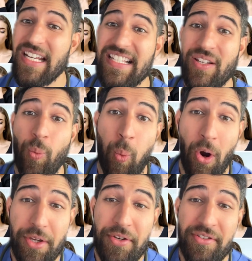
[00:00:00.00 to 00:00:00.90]
isn't
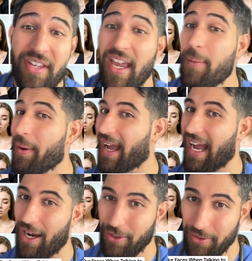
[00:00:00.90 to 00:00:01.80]
what you say, but
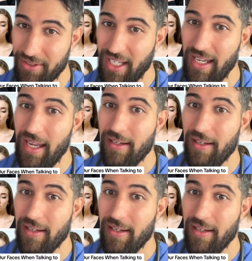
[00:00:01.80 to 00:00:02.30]
how you say